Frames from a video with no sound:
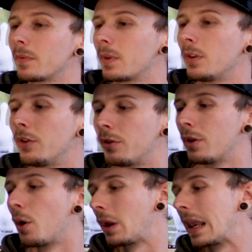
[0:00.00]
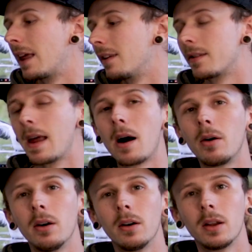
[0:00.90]
This is an older lens now,
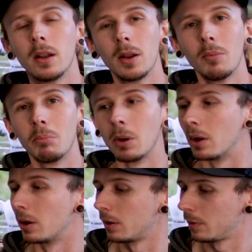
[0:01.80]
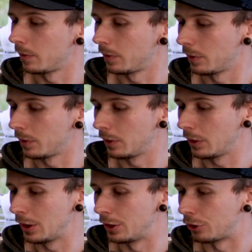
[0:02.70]
but
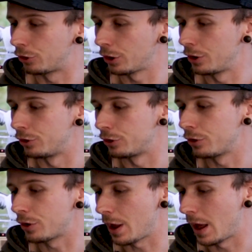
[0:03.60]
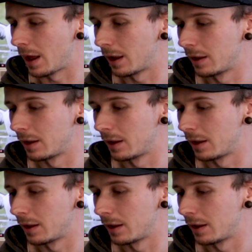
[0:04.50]
it just shows you that